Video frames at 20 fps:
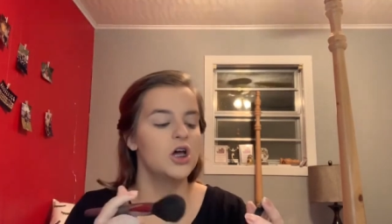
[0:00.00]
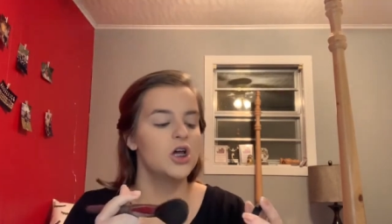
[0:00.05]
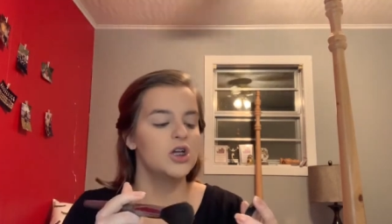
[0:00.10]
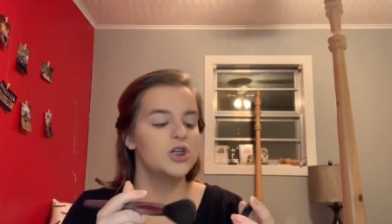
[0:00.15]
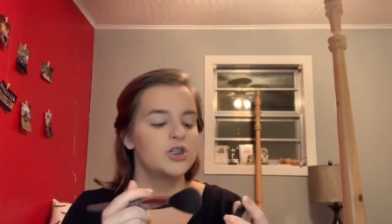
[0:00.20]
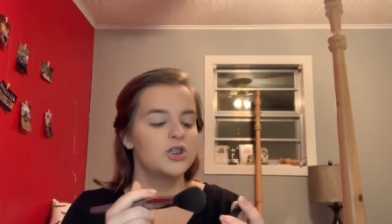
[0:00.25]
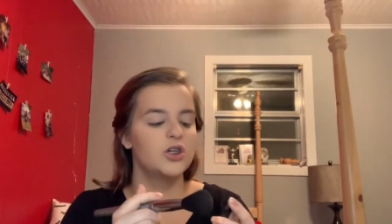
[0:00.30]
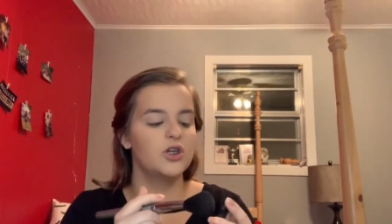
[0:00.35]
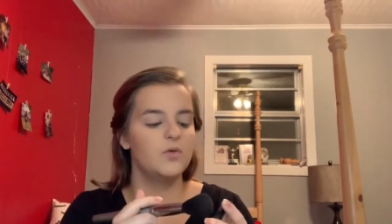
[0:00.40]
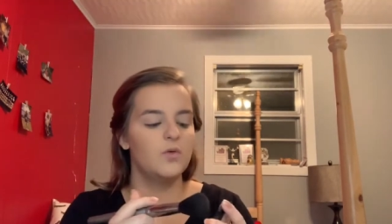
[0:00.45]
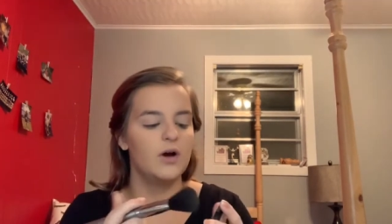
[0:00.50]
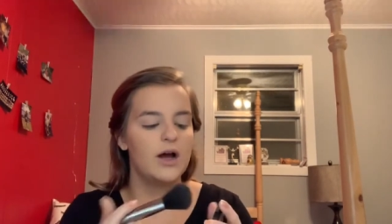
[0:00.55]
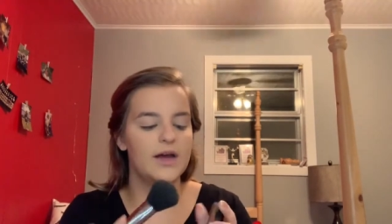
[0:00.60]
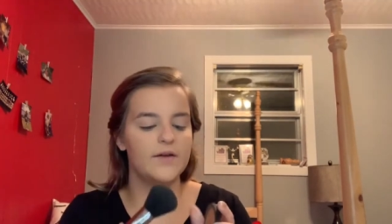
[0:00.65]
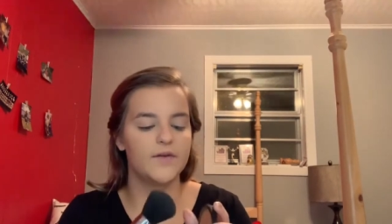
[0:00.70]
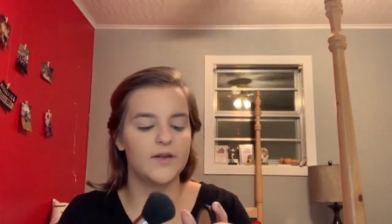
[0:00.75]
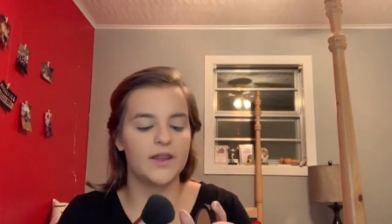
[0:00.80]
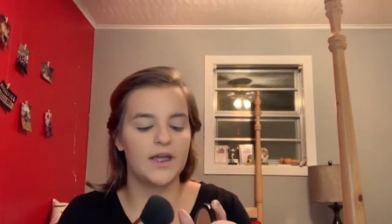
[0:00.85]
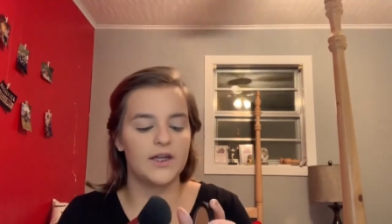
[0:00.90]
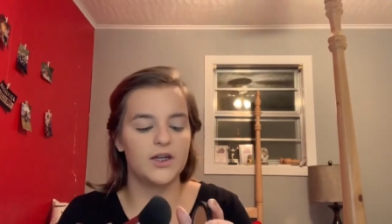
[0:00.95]
So you want
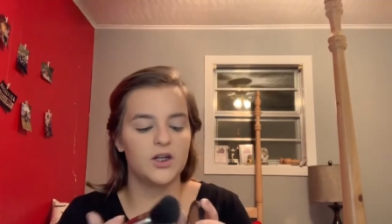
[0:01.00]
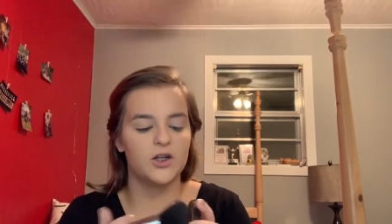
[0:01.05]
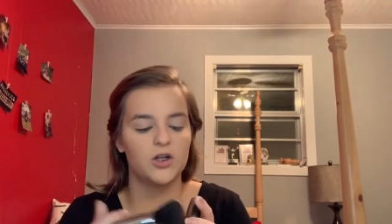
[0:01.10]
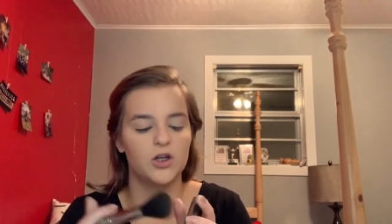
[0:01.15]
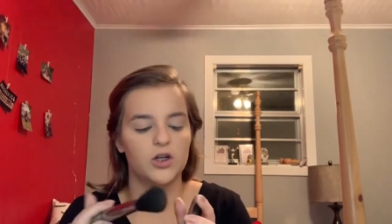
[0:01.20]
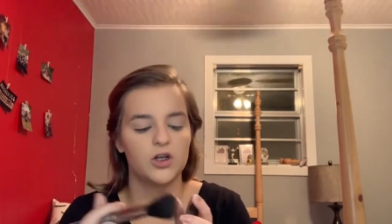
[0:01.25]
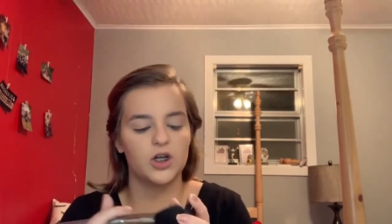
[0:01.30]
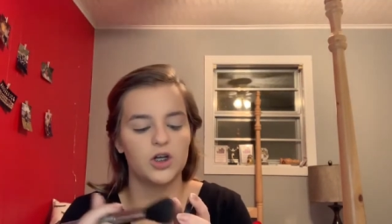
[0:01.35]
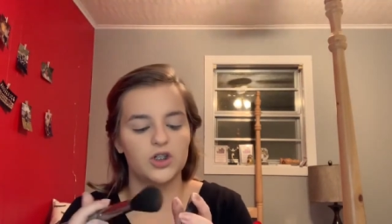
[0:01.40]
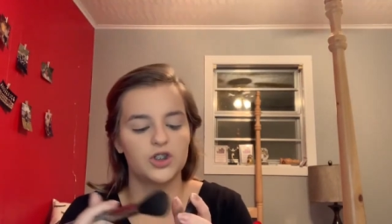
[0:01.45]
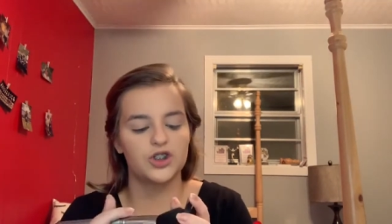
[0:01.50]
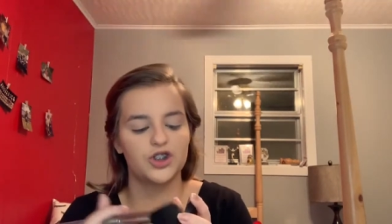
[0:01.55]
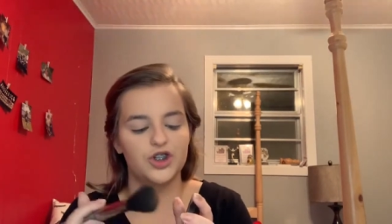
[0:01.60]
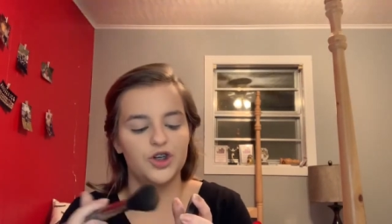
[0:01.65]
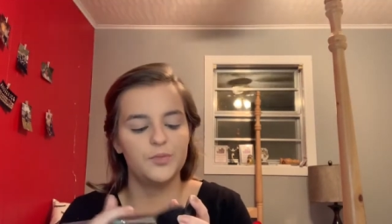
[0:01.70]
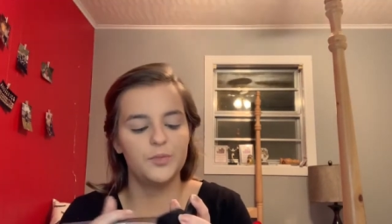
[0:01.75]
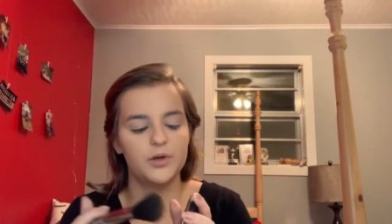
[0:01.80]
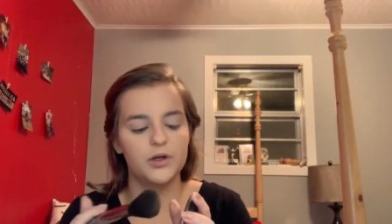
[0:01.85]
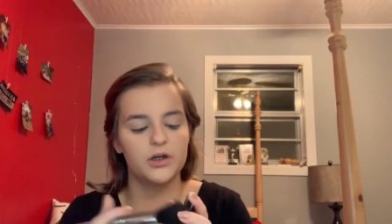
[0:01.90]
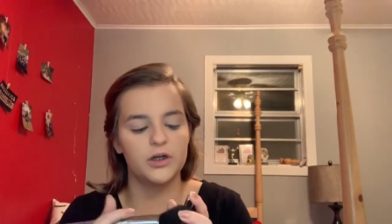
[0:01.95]
everything to look
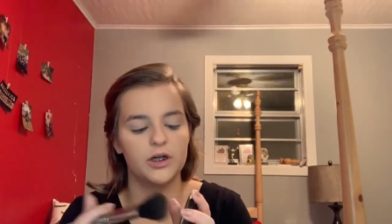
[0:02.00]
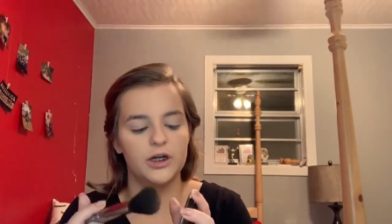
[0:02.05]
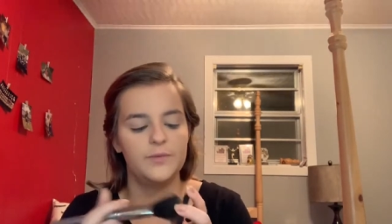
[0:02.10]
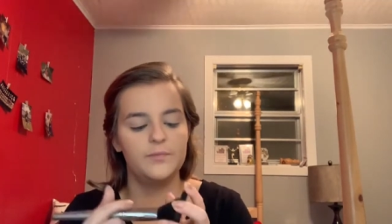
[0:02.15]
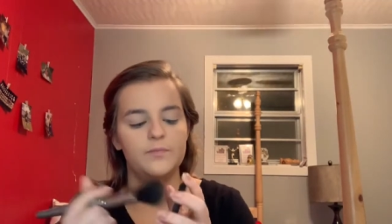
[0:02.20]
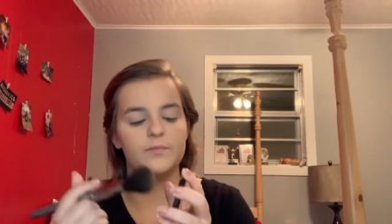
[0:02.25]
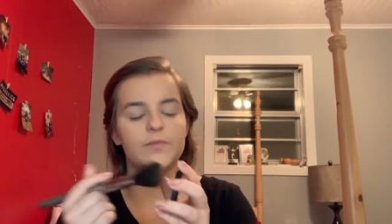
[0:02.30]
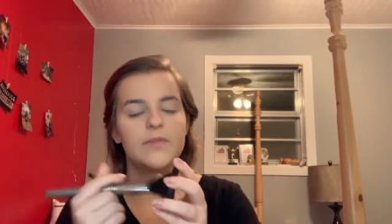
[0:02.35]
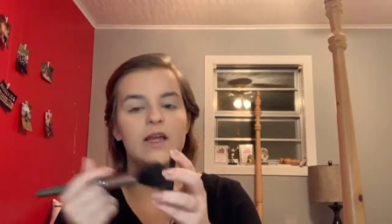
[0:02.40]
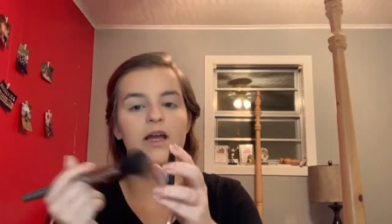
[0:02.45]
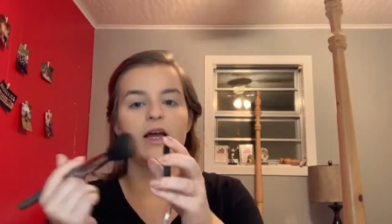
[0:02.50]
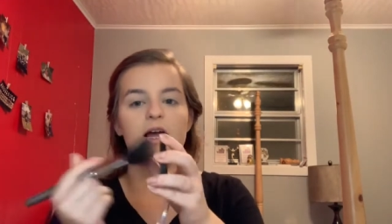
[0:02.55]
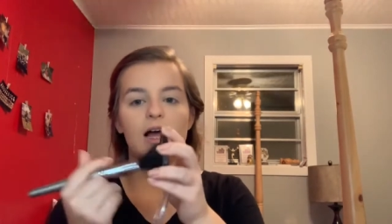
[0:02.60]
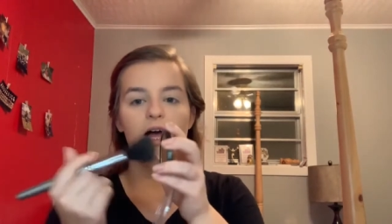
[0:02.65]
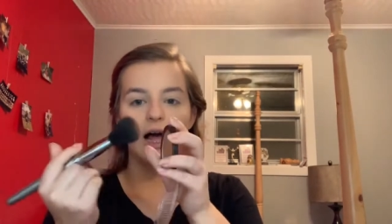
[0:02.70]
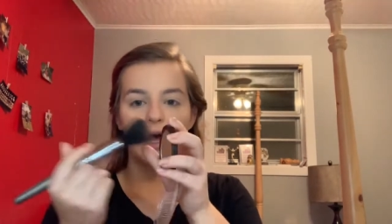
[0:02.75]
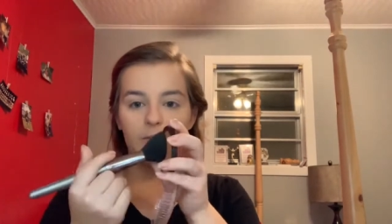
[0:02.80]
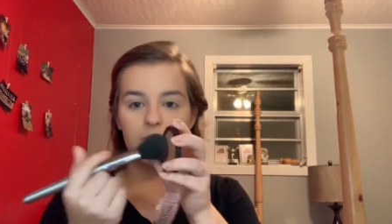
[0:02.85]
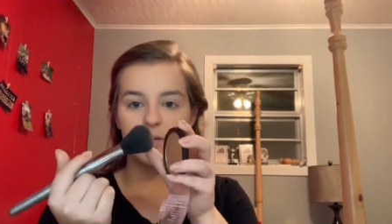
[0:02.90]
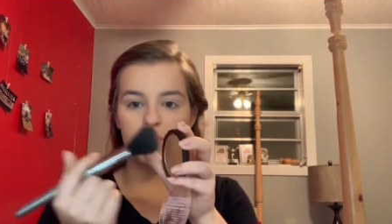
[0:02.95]
super good.
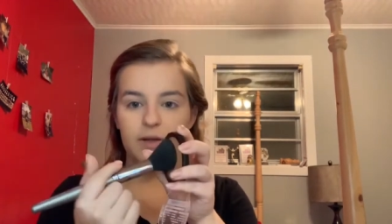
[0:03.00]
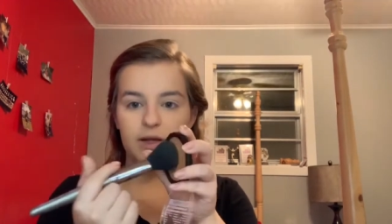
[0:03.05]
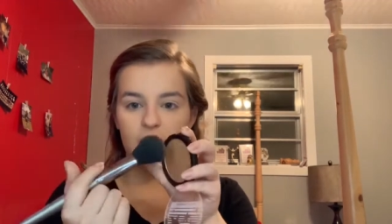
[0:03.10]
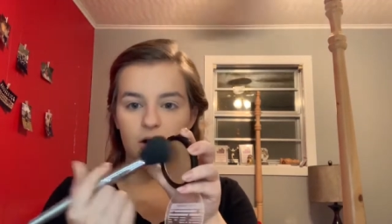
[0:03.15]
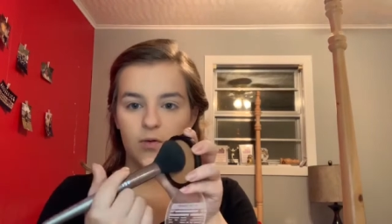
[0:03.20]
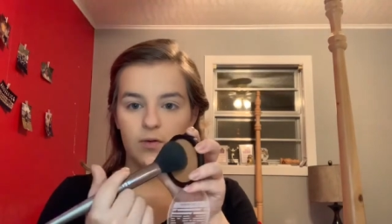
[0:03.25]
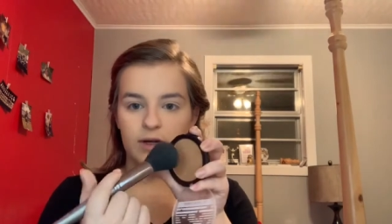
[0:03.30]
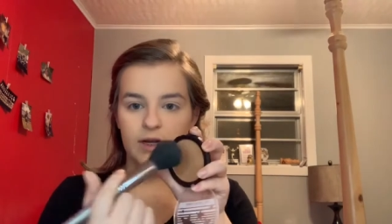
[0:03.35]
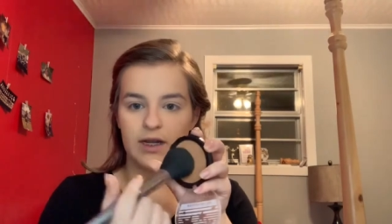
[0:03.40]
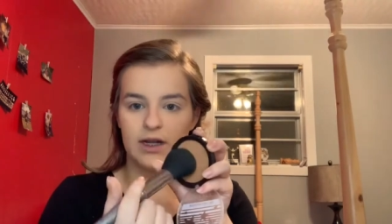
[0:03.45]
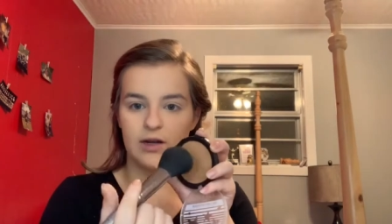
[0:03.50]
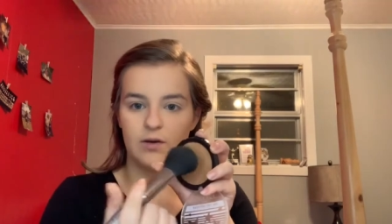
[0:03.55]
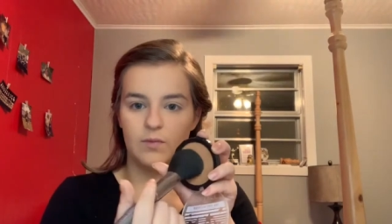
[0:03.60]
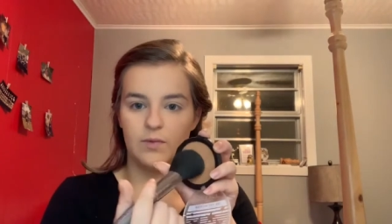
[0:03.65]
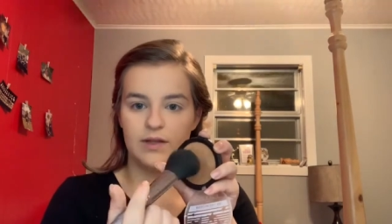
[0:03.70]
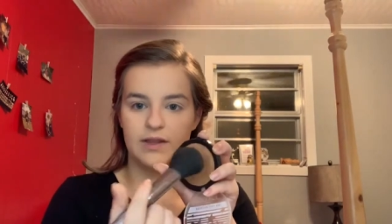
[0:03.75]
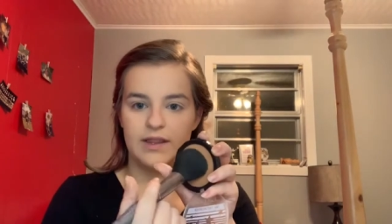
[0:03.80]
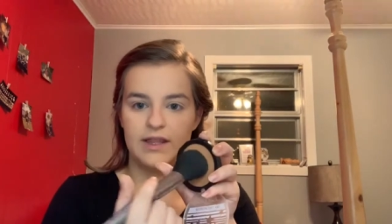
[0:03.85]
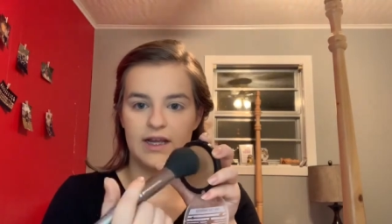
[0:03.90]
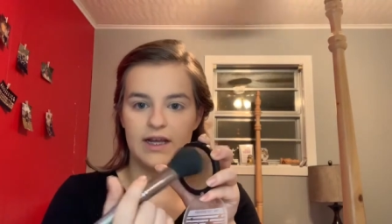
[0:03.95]
I'm going to be going in
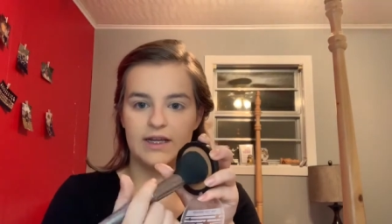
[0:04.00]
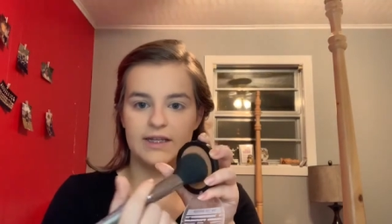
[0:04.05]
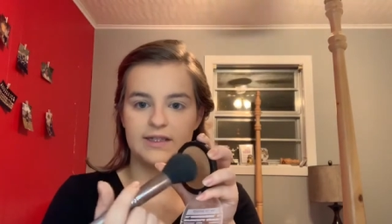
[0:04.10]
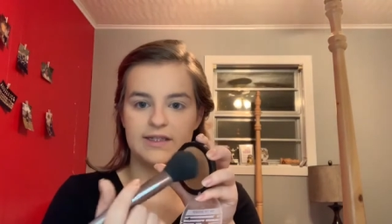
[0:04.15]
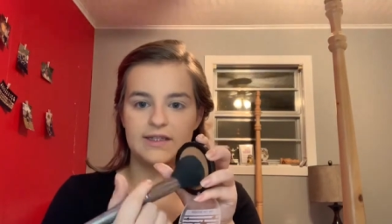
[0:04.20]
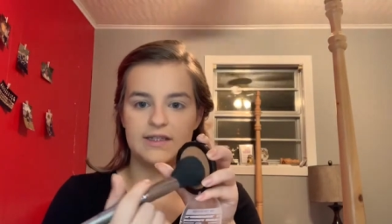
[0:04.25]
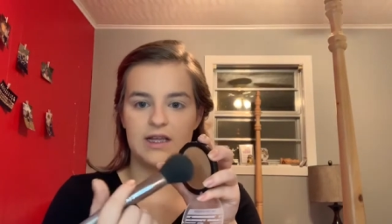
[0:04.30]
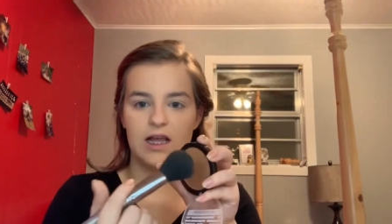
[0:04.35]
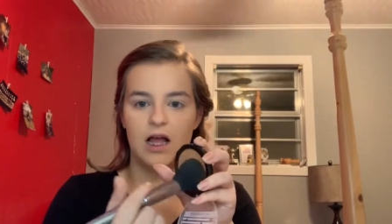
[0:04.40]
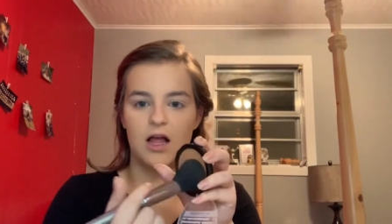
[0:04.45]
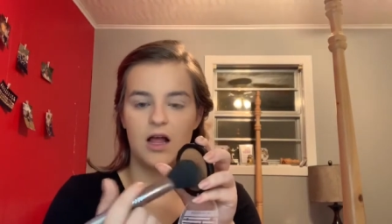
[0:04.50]
with this